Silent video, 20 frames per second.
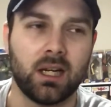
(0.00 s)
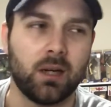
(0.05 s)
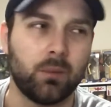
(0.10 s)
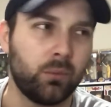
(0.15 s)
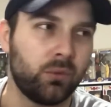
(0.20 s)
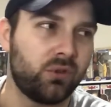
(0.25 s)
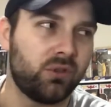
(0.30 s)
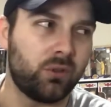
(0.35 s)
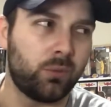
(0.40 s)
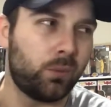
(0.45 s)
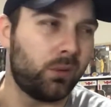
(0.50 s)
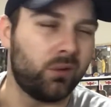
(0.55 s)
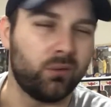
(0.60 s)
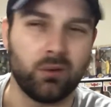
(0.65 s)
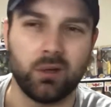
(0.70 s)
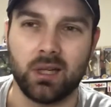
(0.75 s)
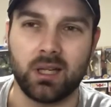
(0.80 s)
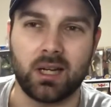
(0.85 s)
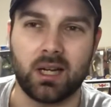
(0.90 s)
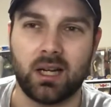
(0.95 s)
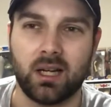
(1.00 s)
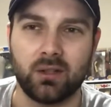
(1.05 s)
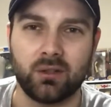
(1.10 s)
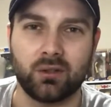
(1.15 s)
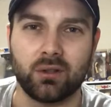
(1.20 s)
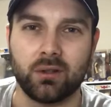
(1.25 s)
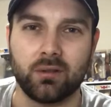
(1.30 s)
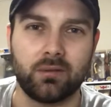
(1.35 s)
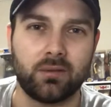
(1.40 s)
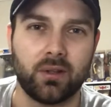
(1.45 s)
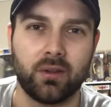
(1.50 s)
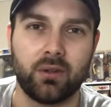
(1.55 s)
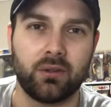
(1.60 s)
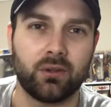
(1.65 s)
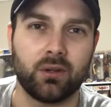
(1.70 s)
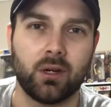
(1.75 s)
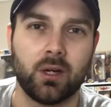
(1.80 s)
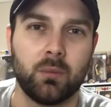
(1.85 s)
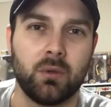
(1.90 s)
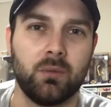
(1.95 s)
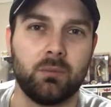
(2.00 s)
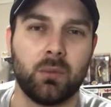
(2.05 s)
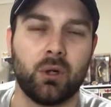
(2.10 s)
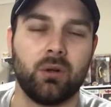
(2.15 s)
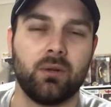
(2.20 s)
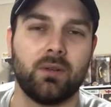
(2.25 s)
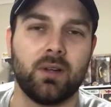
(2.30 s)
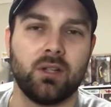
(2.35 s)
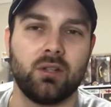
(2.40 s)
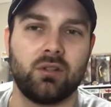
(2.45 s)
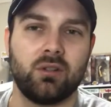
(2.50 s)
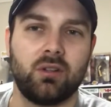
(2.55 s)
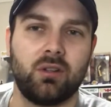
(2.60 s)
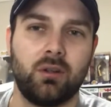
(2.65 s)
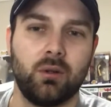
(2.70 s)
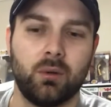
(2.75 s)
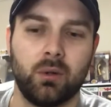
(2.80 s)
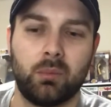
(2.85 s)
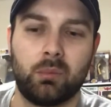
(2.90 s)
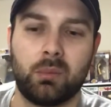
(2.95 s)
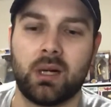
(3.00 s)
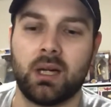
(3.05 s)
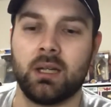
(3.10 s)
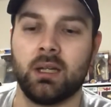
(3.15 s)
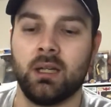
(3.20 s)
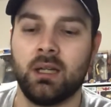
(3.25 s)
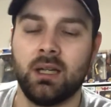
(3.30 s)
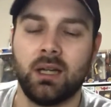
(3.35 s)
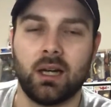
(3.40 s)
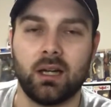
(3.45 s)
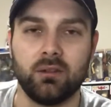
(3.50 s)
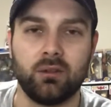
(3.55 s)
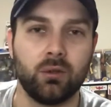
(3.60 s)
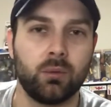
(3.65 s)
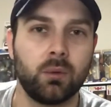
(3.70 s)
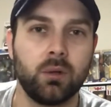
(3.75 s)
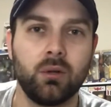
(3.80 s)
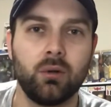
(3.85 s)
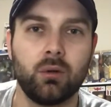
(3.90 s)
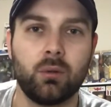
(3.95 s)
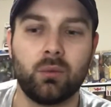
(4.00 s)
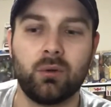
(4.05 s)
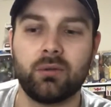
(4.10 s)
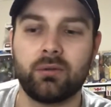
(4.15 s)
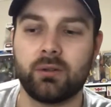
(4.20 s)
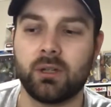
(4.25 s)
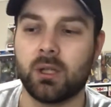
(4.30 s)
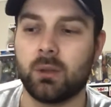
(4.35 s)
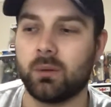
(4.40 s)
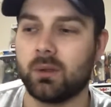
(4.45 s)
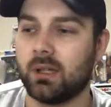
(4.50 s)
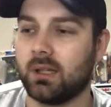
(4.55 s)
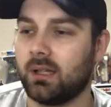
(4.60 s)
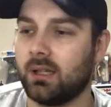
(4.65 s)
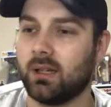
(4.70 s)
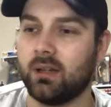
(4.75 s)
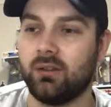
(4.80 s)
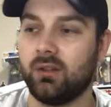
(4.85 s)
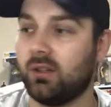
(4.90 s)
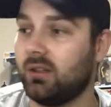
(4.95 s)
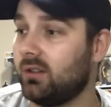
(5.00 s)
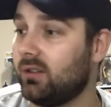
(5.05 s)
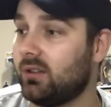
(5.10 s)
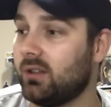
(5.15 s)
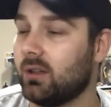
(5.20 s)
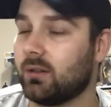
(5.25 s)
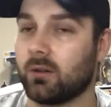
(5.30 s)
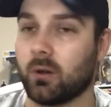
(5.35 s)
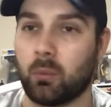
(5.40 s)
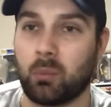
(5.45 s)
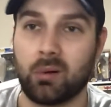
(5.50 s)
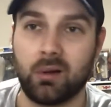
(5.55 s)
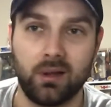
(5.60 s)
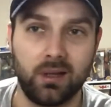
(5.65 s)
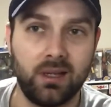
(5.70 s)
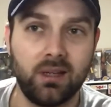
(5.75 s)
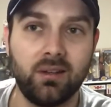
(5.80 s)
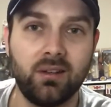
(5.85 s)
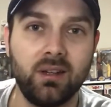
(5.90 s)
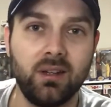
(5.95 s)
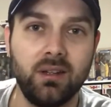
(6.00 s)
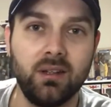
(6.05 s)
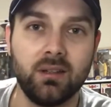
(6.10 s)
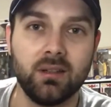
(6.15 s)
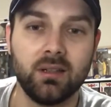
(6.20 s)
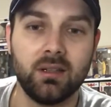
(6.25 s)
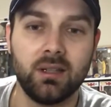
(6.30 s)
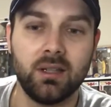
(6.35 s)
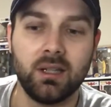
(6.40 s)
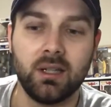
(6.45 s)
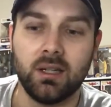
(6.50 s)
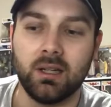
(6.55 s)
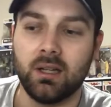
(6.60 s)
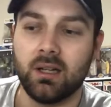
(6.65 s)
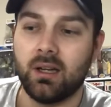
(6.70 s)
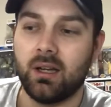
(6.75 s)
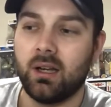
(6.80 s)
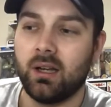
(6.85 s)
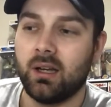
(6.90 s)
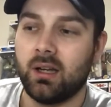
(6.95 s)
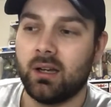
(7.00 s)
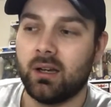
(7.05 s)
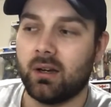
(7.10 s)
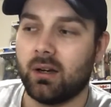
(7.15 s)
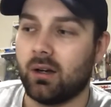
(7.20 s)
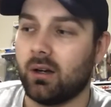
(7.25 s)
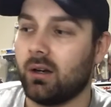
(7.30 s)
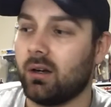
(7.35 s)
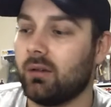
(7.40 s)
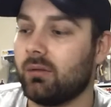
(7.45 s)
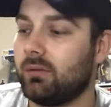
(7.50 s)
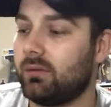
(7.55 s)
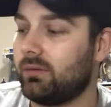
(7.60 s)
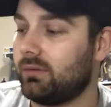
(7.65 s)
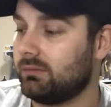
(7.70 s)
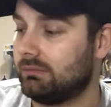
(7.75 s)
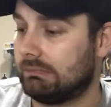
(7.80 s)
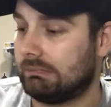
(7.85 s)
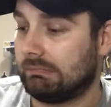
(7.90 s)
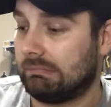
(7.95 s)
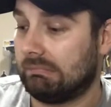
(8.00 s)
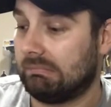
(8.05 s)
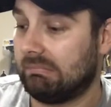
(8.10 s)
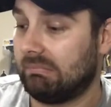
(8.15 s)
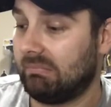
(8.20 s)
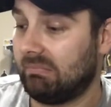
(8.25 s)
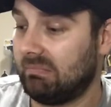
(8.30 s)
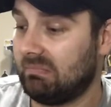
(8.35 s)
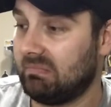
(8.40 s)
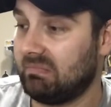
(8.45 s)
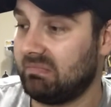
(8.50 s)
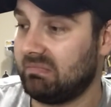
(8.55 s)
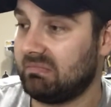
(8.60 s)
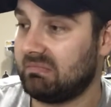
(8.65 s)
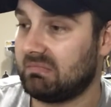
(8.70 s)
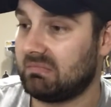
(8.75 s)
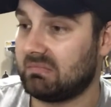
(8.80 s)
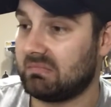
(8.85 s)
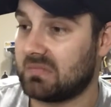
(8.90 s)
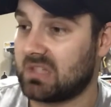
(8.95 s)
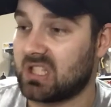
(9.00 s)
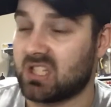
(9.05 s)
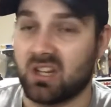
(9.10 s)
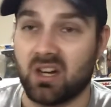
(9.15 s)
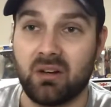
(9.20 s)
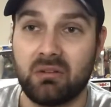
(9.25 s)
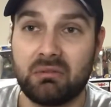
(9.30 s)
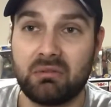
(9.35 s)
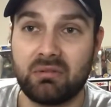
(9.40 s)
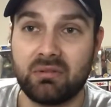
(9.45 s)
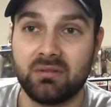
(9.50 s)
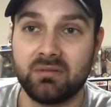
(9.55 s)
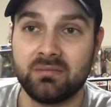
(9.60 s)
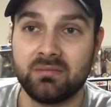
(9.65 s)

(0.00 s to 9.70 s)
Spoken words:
It's just been really hard trying to find the time and the motivation to do it, but I do want to do it more frequently. As you can see, I've got plenty of stuff